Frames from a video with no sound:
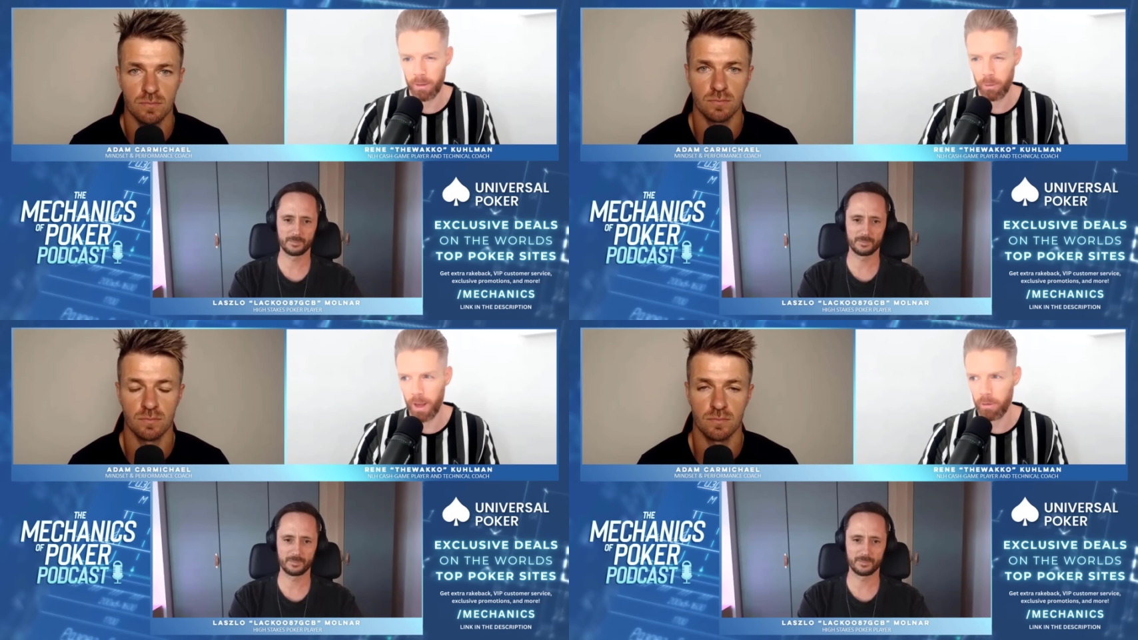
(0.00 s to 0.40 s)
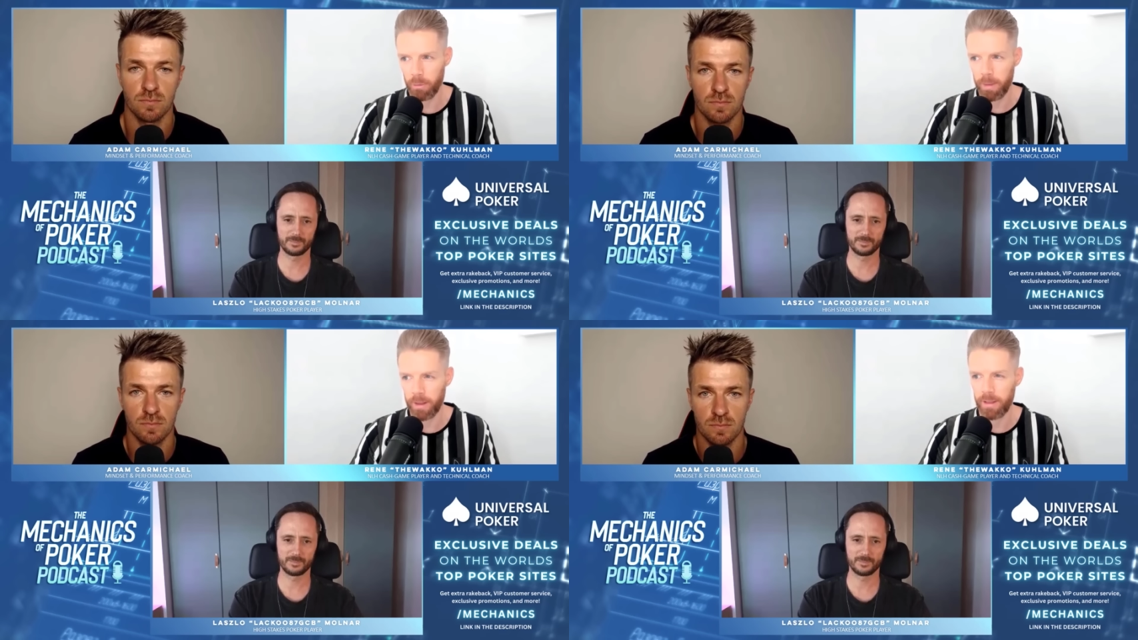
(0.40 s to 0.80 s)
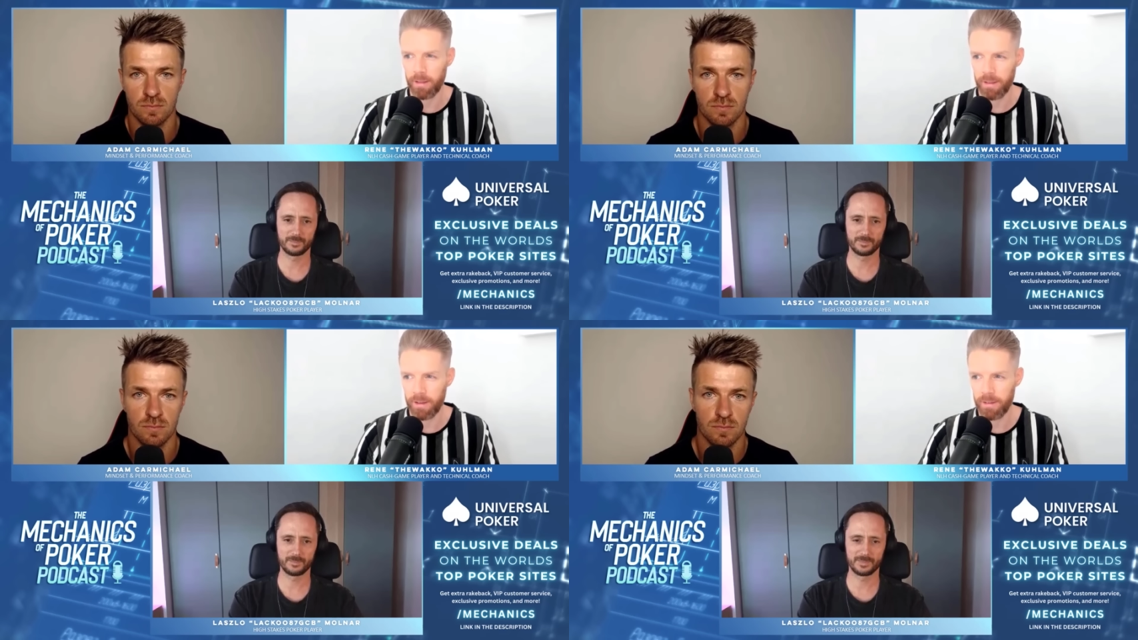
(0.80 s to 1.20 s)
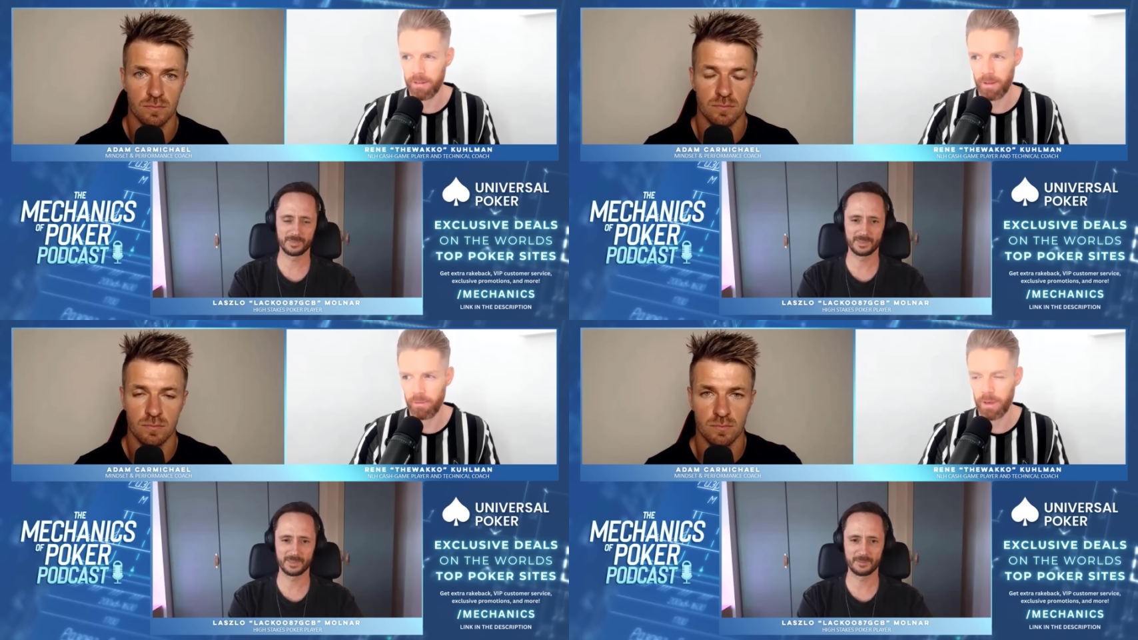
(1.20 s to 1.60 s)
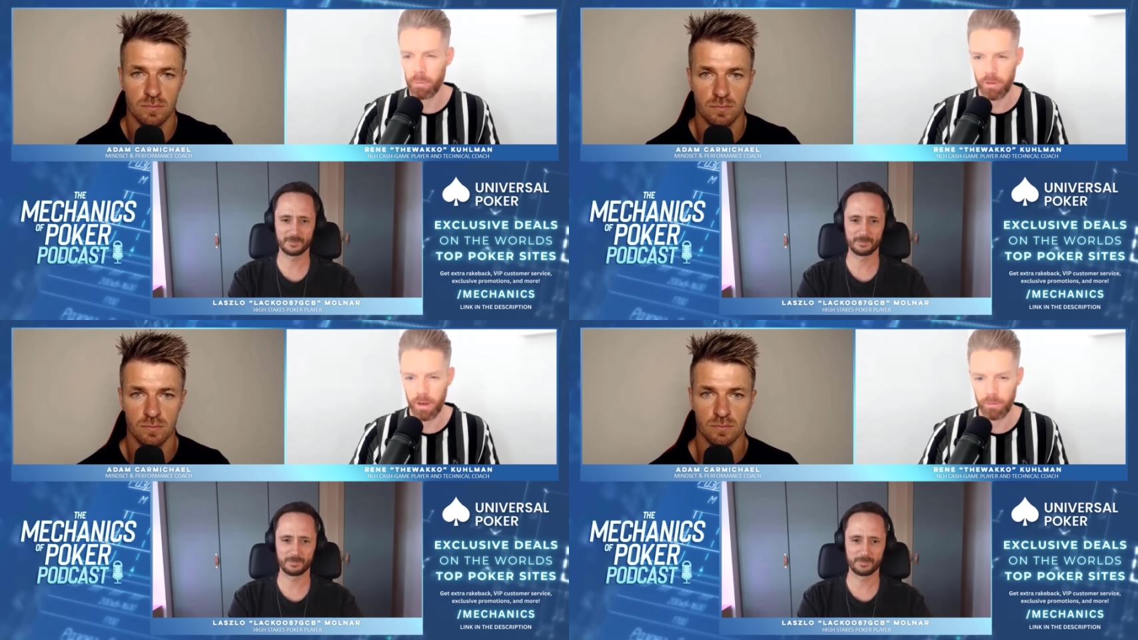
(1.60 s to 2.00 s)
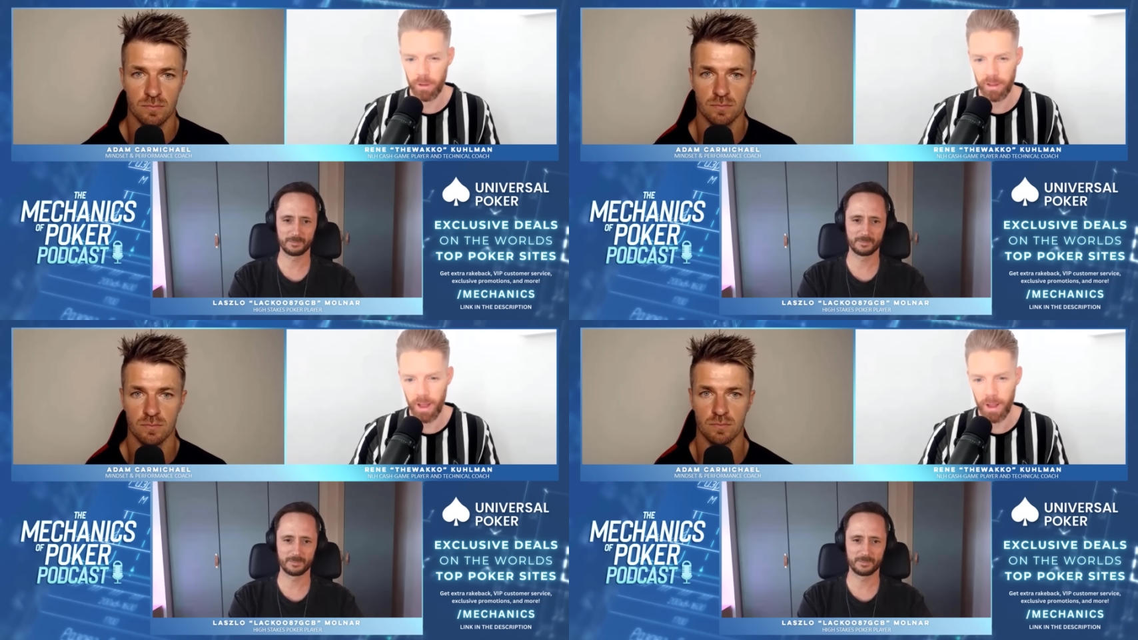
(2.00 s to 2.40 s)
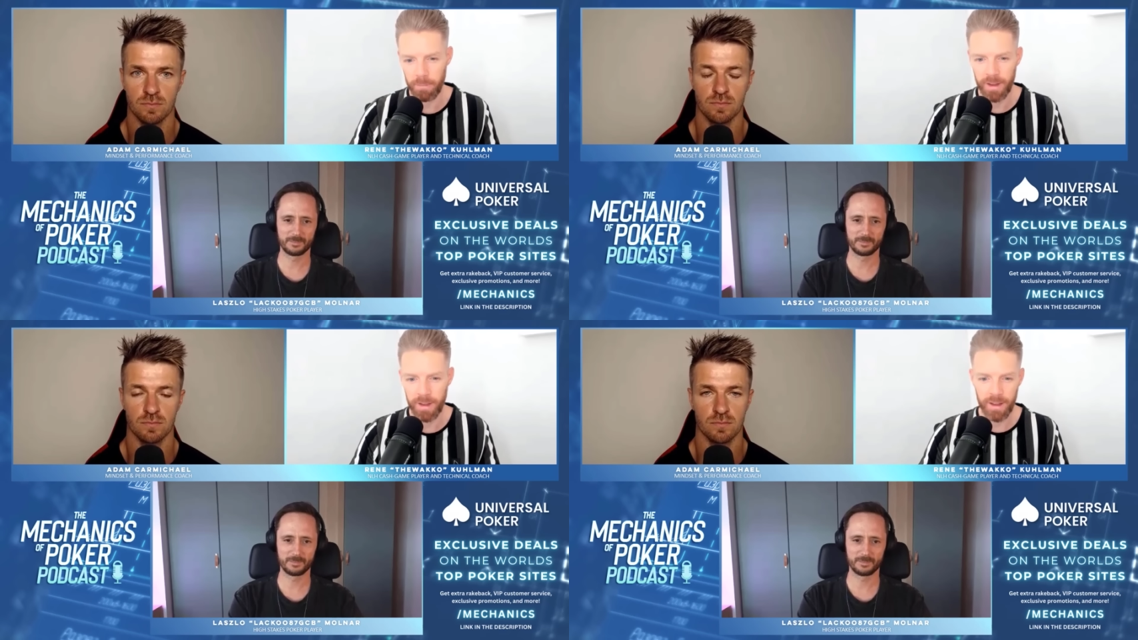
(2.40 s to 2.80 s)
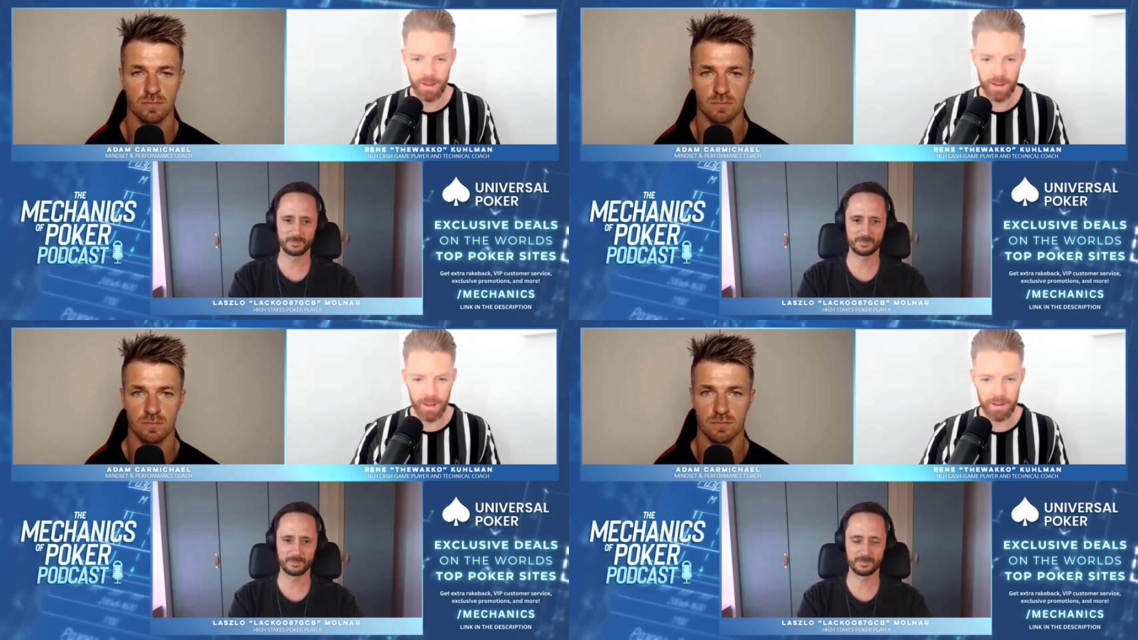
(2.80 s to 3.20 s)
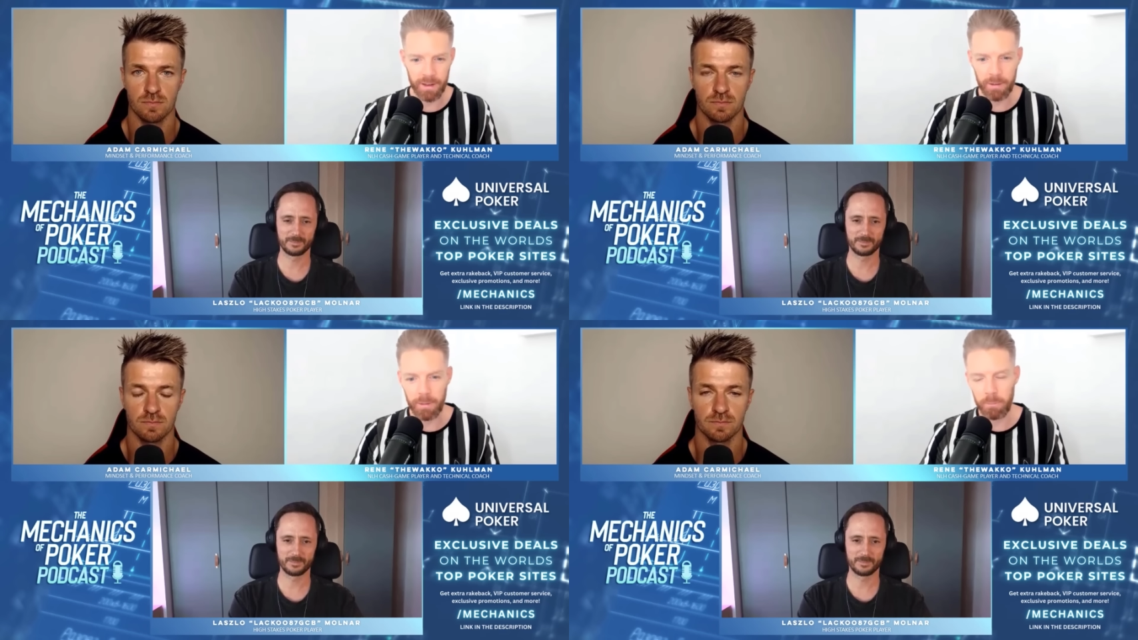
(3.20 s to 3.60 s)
Speaker 1: okay, I should bet this 60, 70% of the time. And